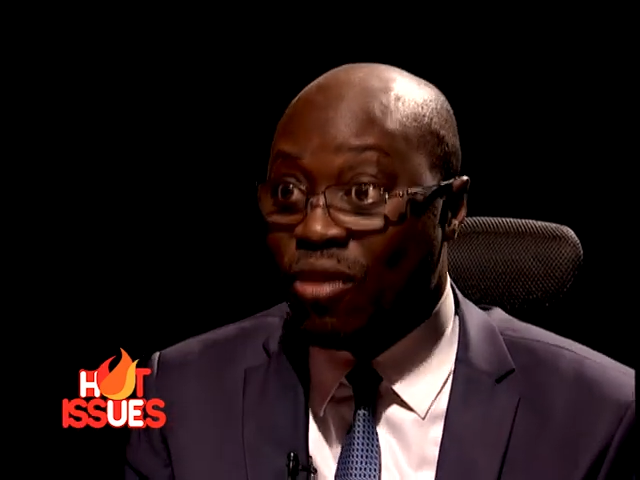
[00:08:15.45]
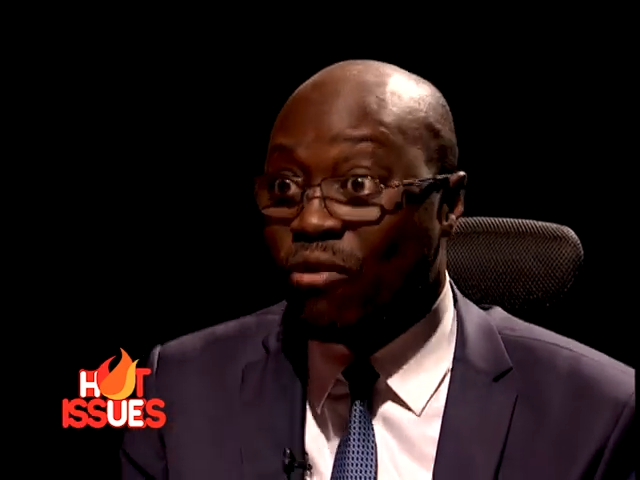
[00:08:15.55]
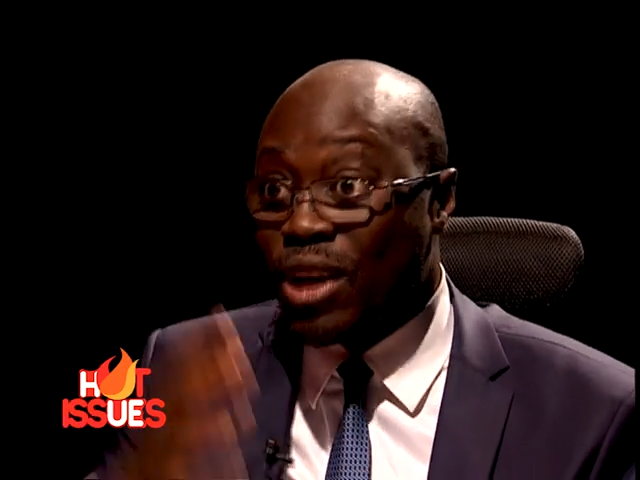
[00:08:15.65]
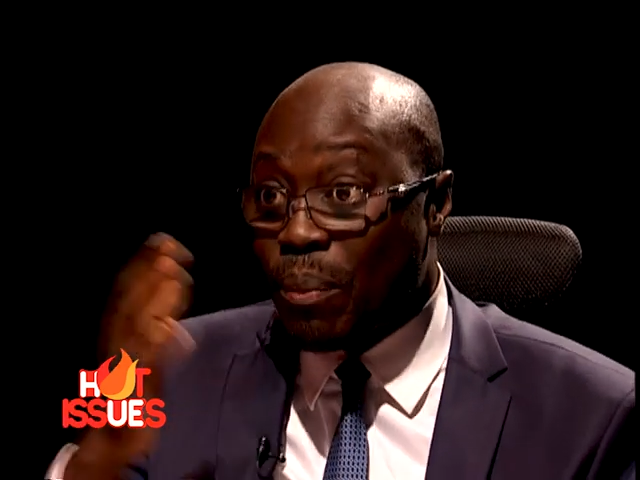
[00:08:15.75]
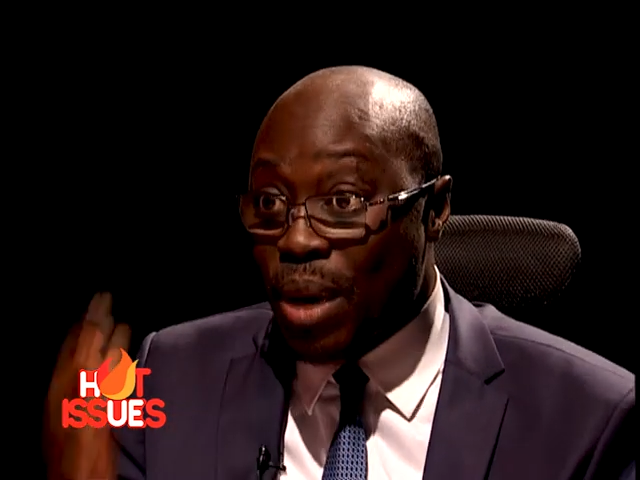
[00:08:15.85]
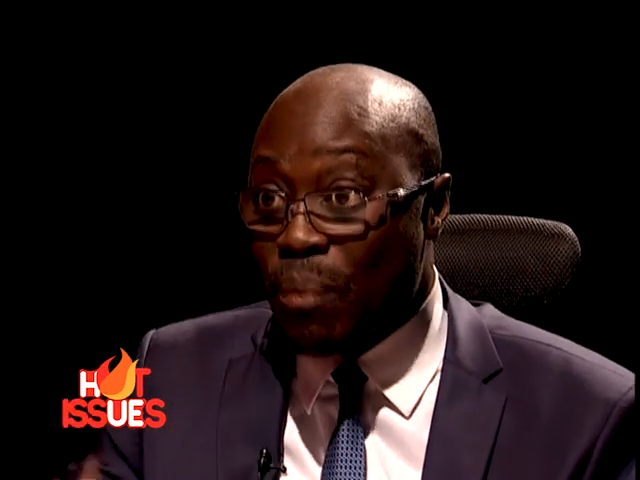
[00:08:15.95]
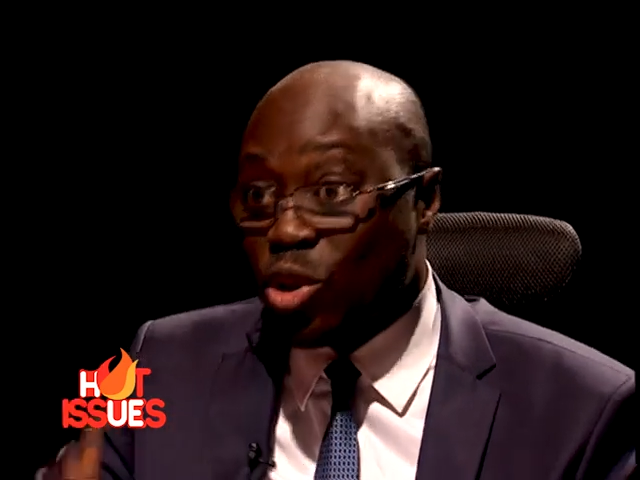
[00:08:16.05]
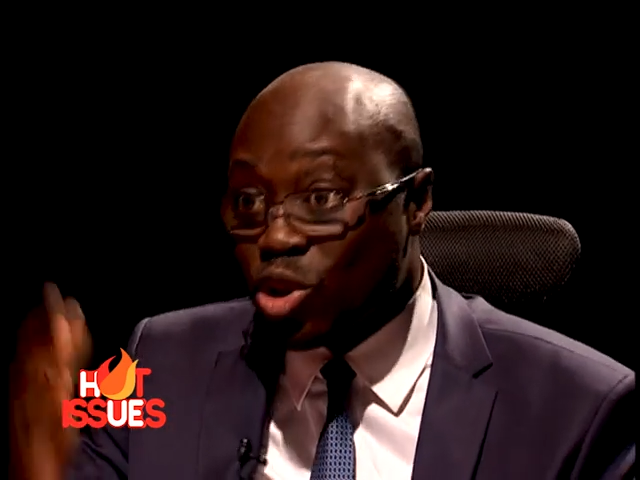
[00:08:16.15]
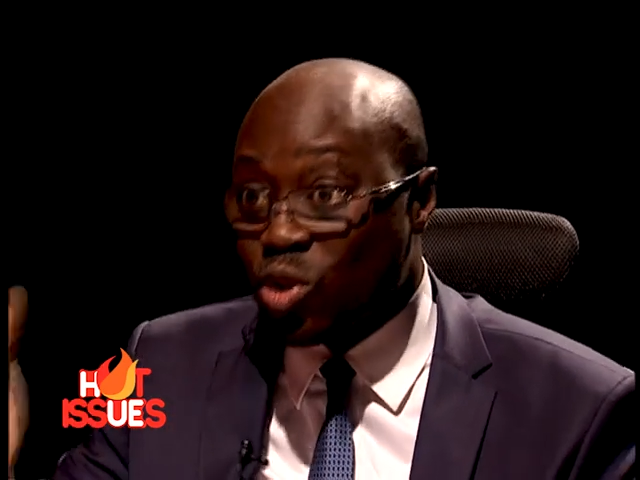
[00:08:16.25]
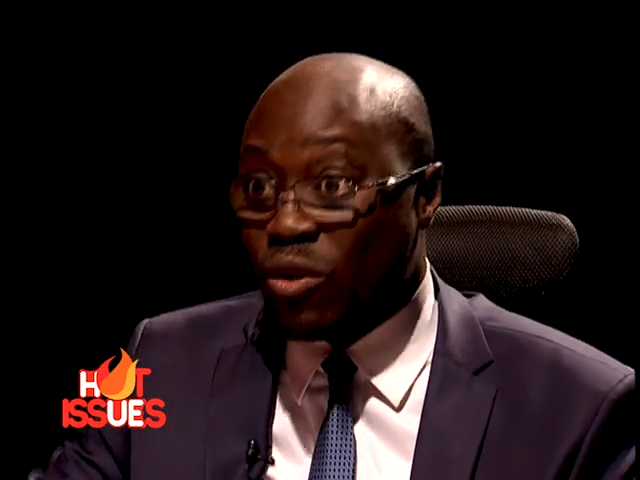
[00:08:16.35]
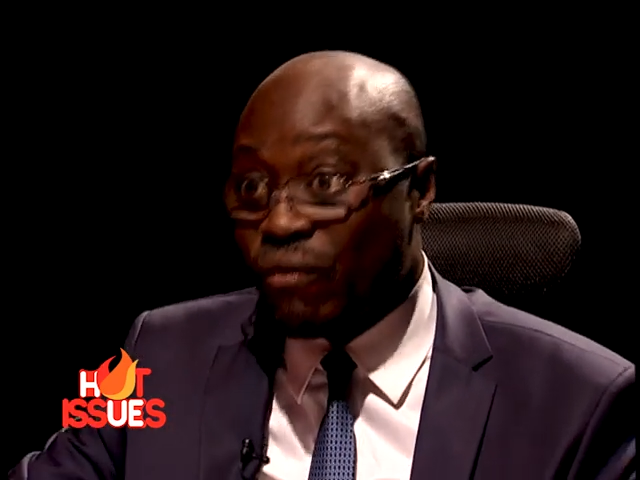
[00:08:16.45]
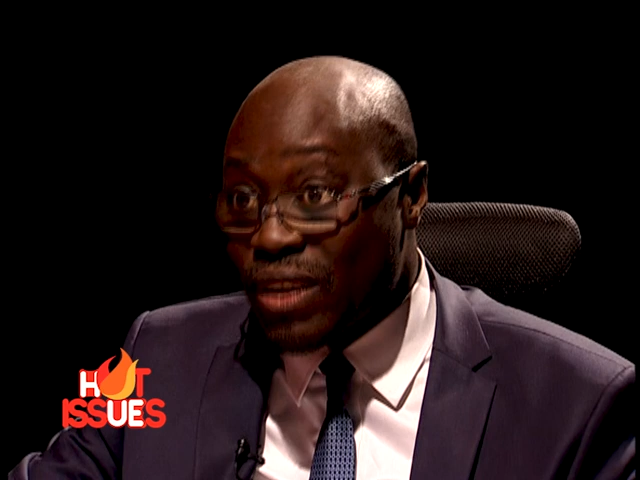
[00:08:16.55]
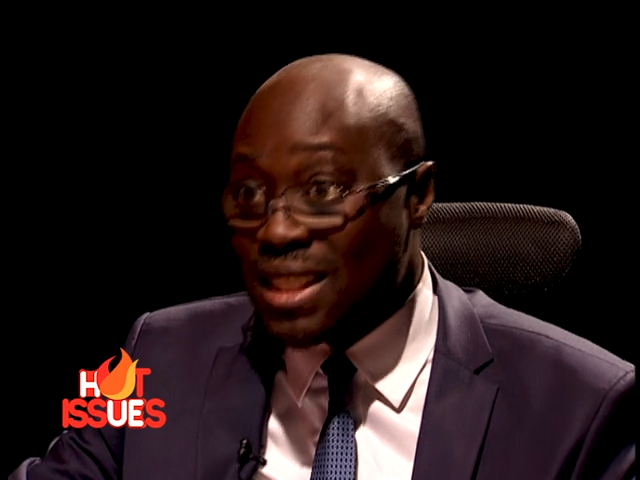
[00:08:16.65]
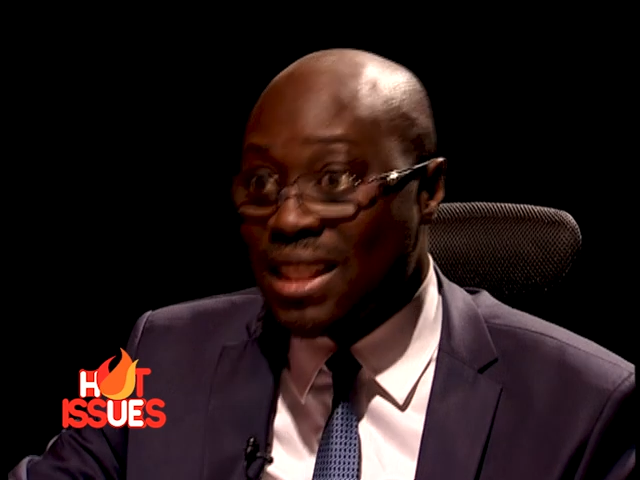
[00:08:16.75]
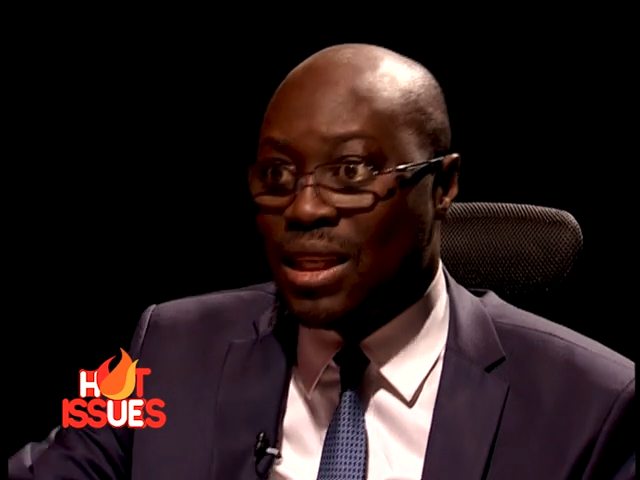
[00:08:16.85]
for the purposes of
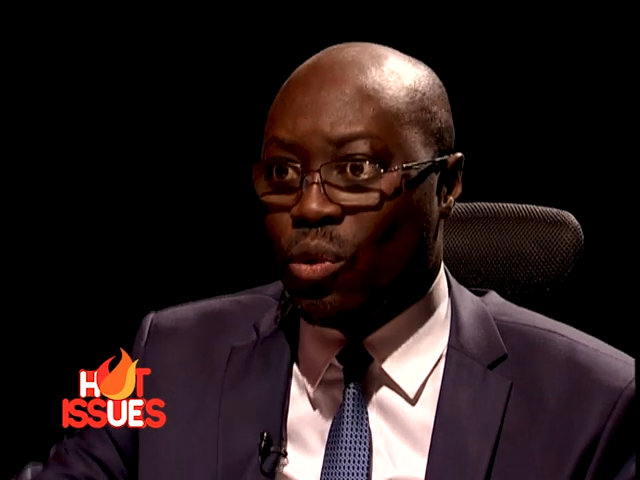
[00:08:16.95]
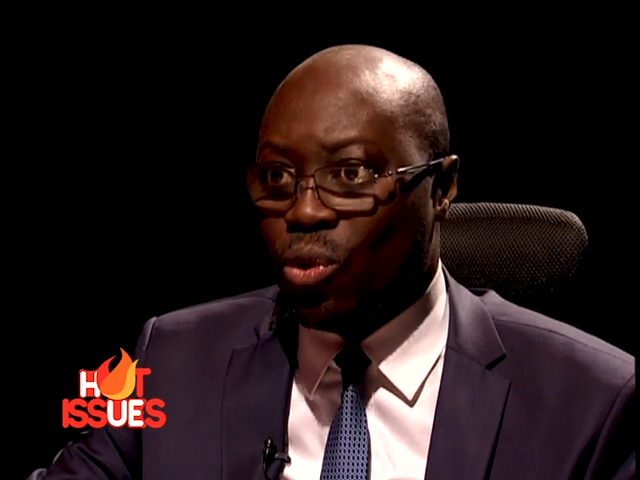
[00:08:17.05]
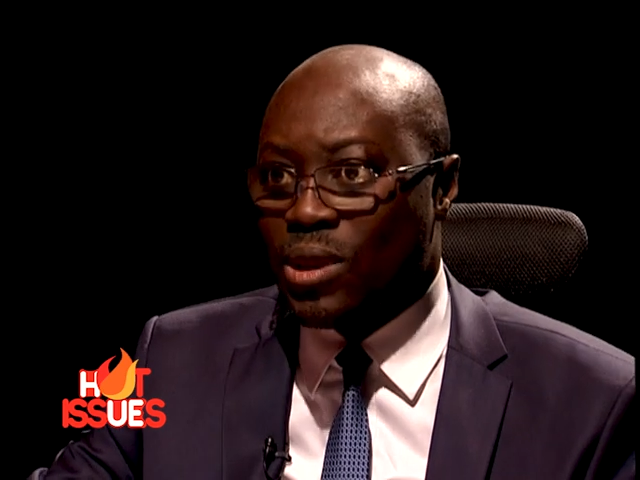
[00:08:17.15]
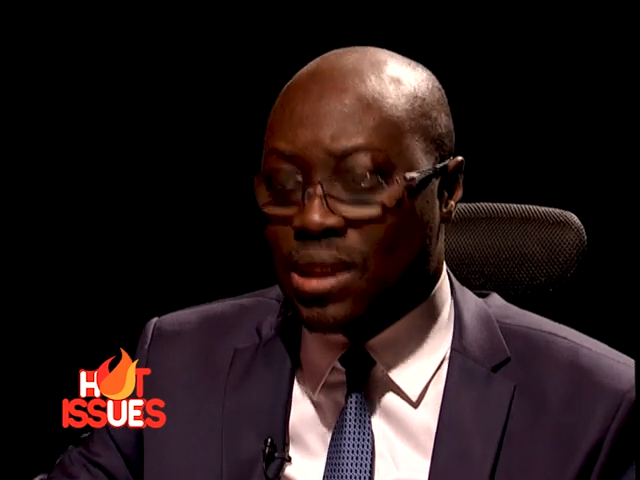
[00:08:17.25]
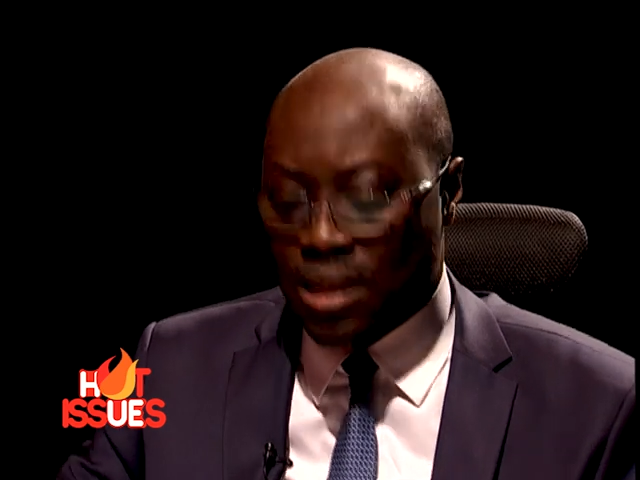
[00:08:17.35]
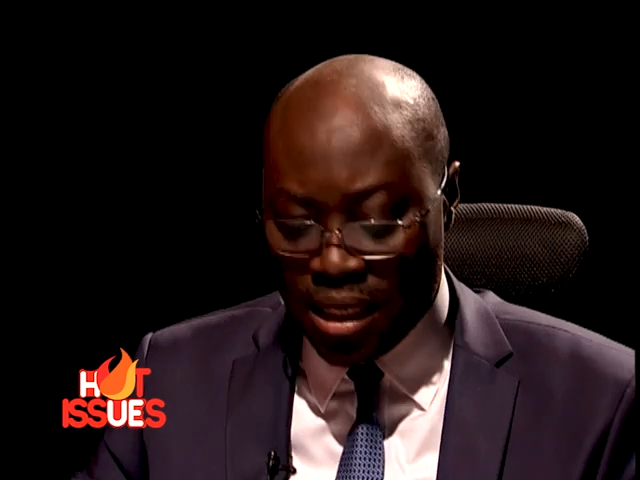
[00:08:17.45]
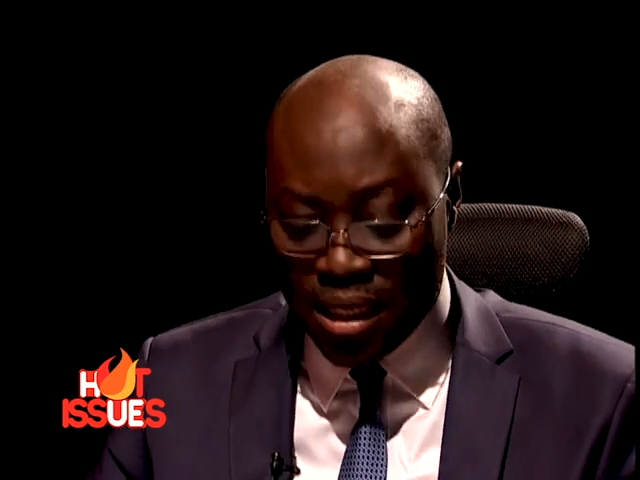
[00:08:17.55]
fixing the roads.